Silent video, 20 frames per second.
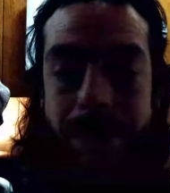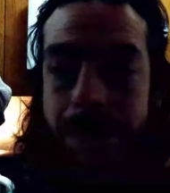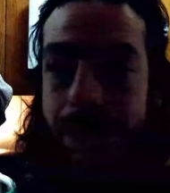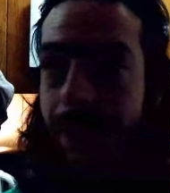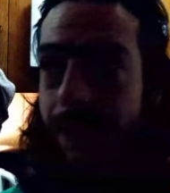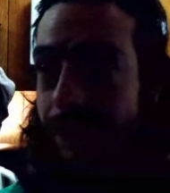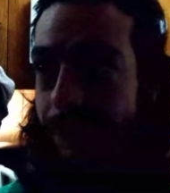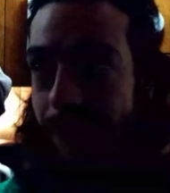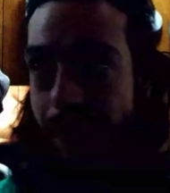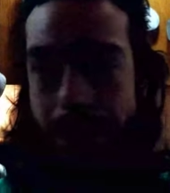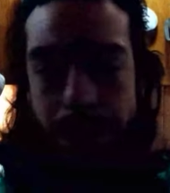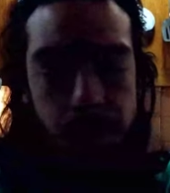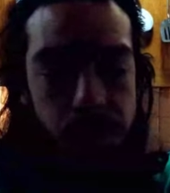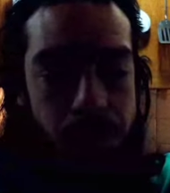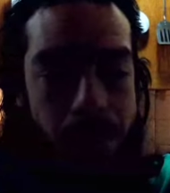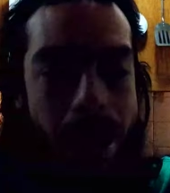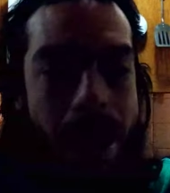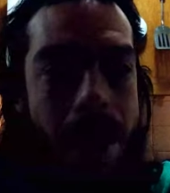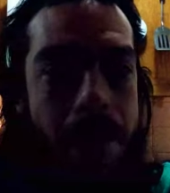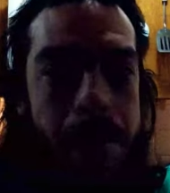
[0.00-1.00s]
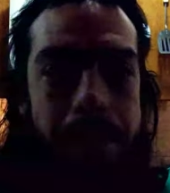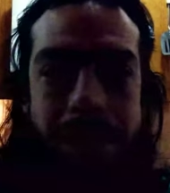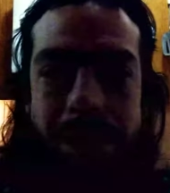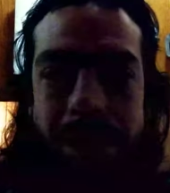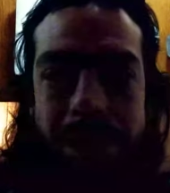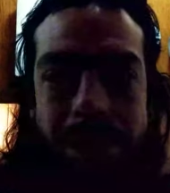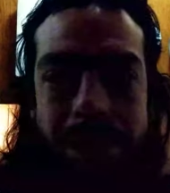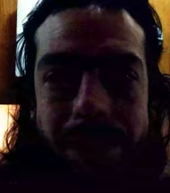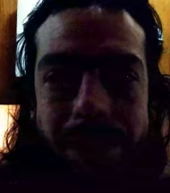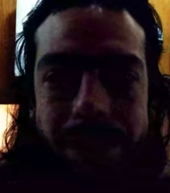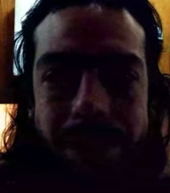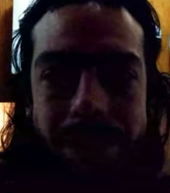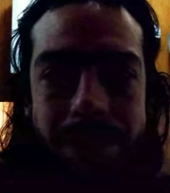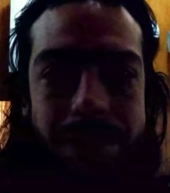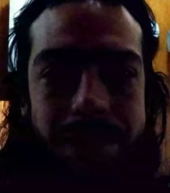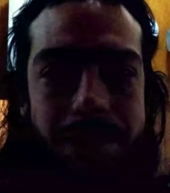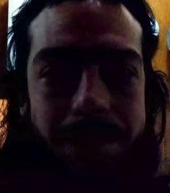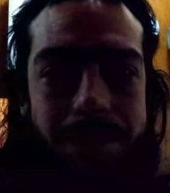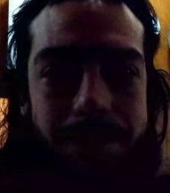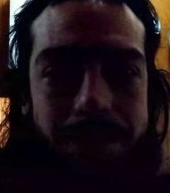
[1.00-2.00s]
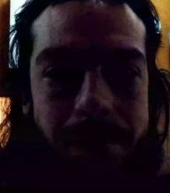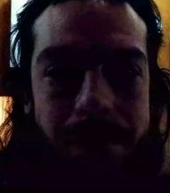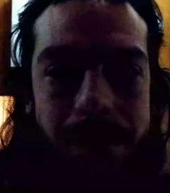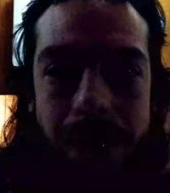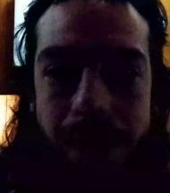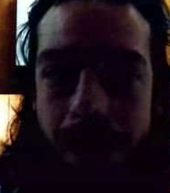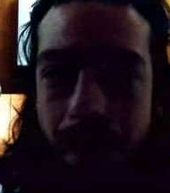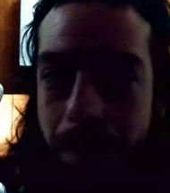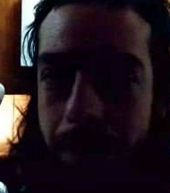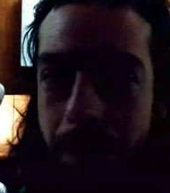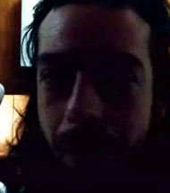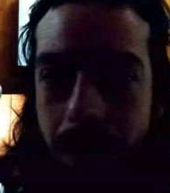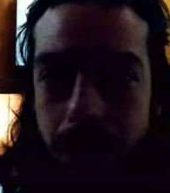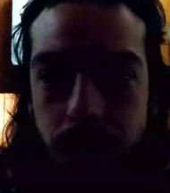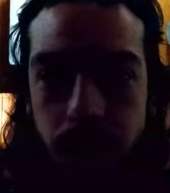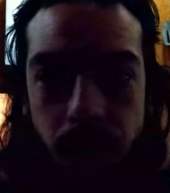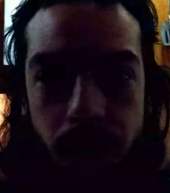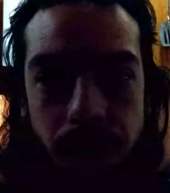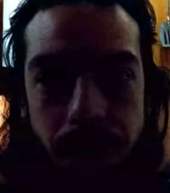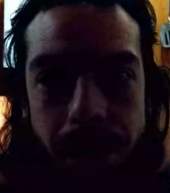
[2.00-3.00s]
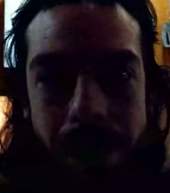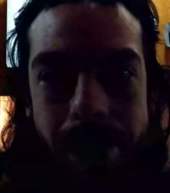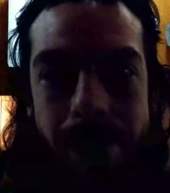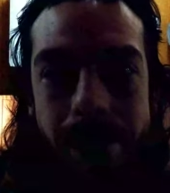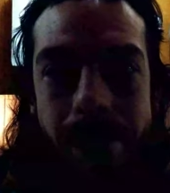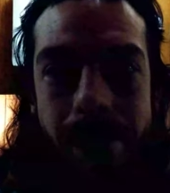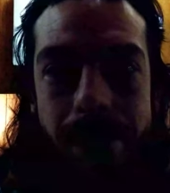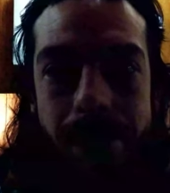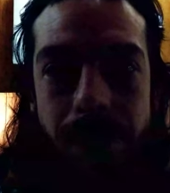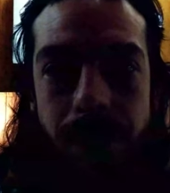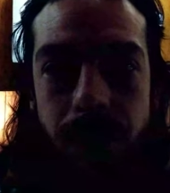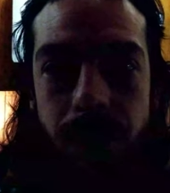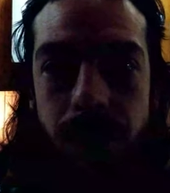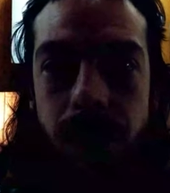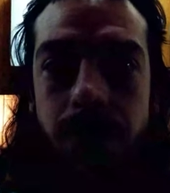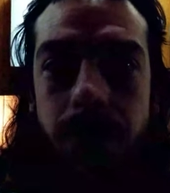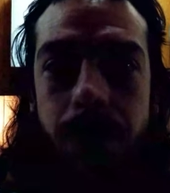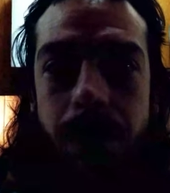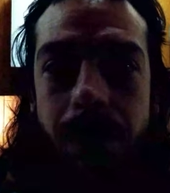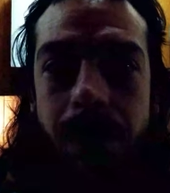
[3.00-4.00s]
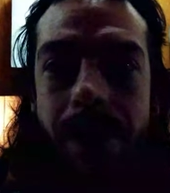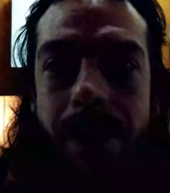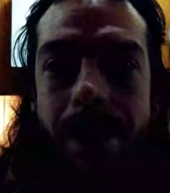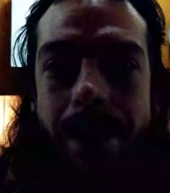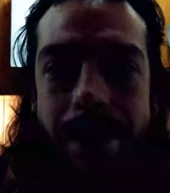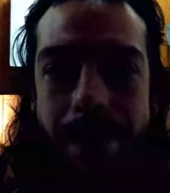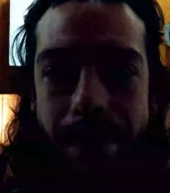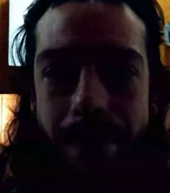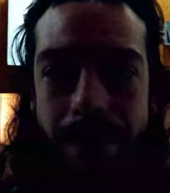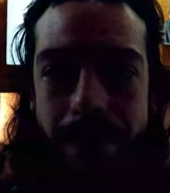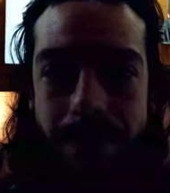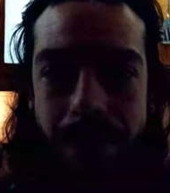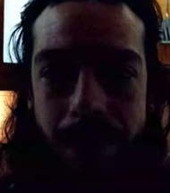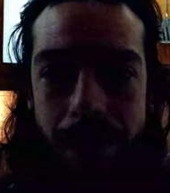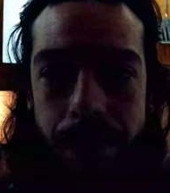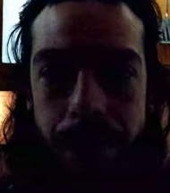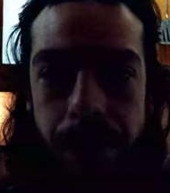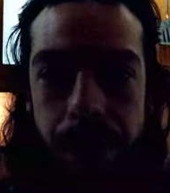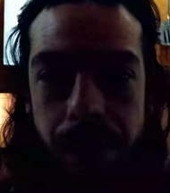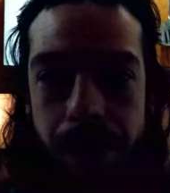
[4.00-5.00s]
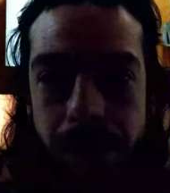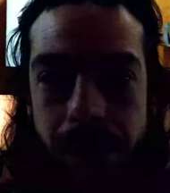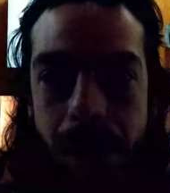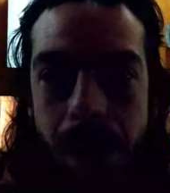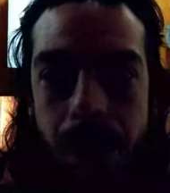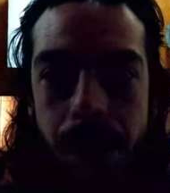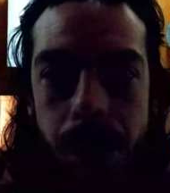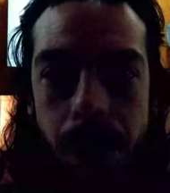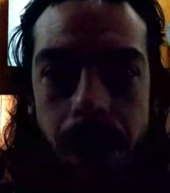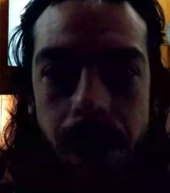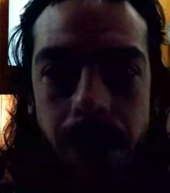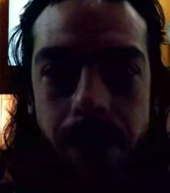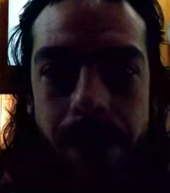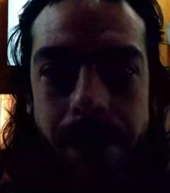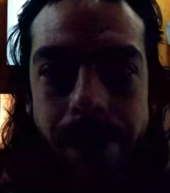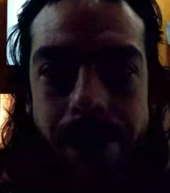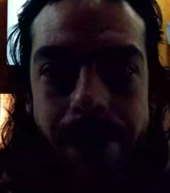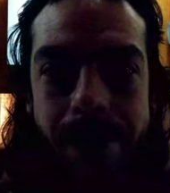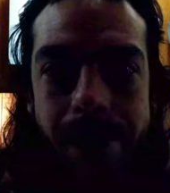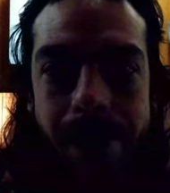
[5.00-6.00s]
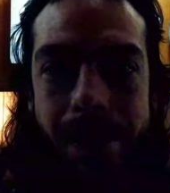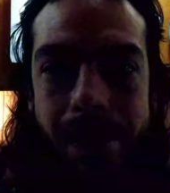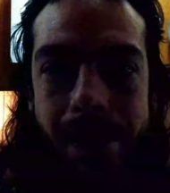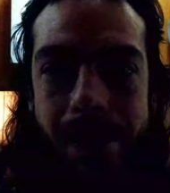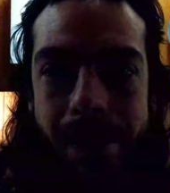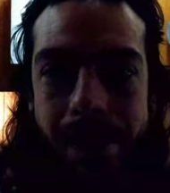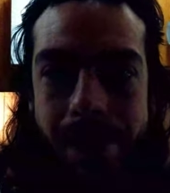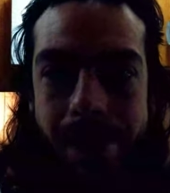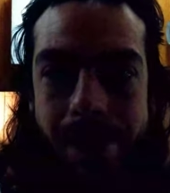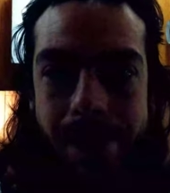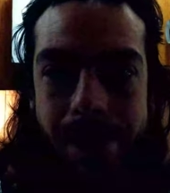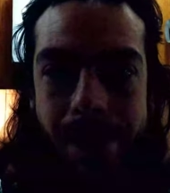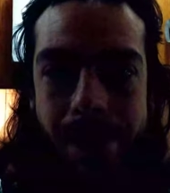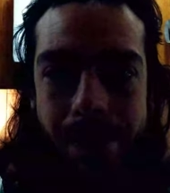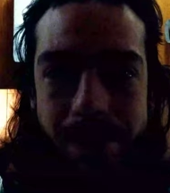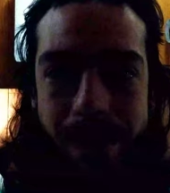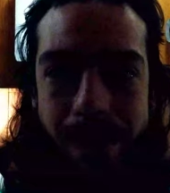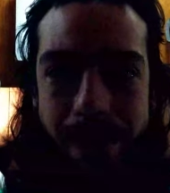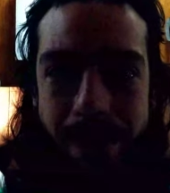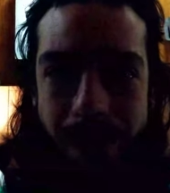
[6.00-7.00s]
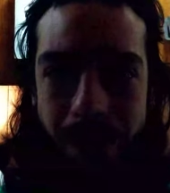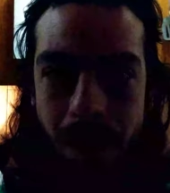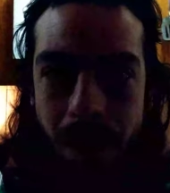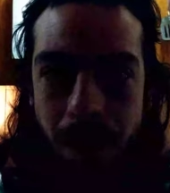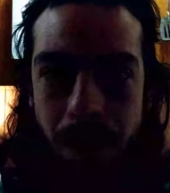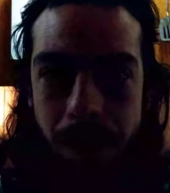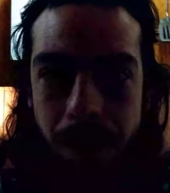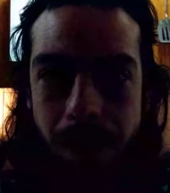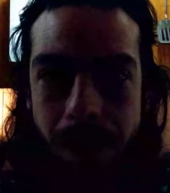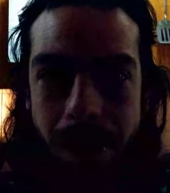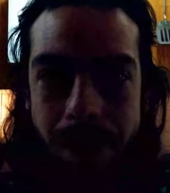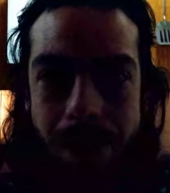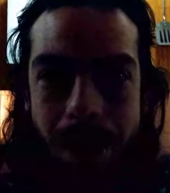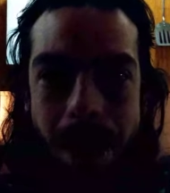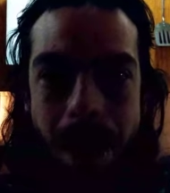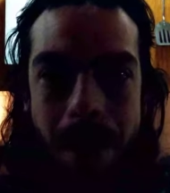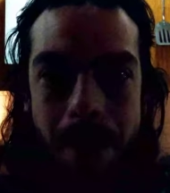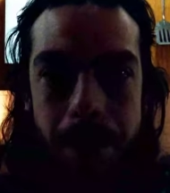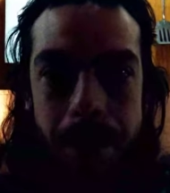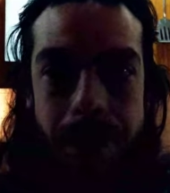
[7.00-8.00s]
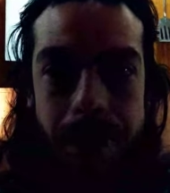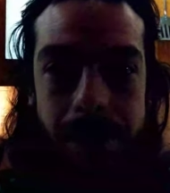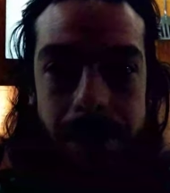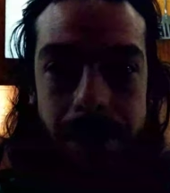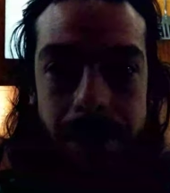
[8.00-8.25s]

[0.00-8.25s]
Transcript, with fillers: And that's what happens. I'm not joking. You will get kicked if you do not follow it. It does not take long for that to happen.